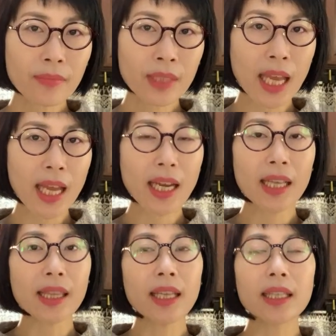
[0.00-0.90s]
and
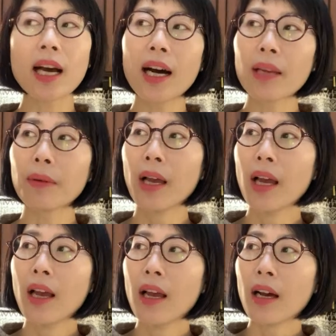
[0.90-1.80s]
at that time,
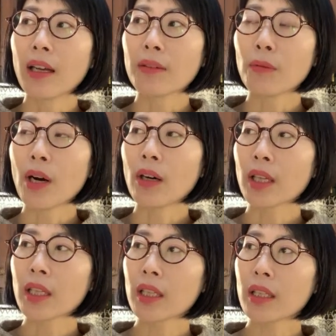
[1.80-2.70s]
well,
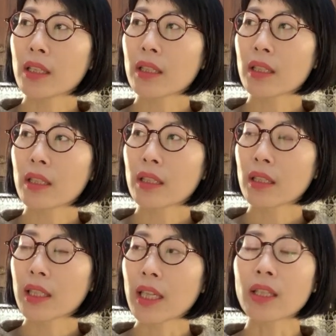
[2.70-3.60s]
he's
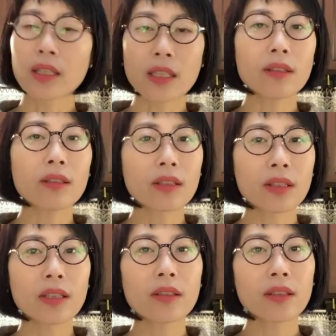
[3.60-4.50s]
yes, still
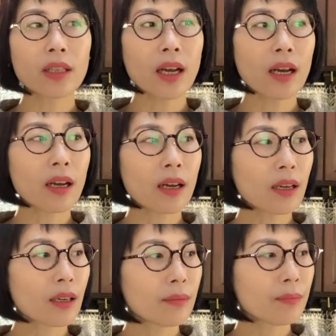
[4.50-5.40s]
still
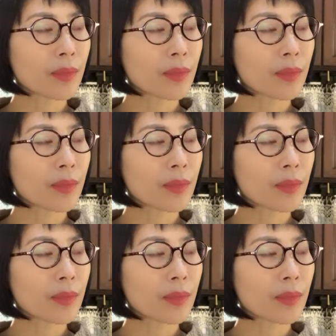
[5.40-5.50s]
um,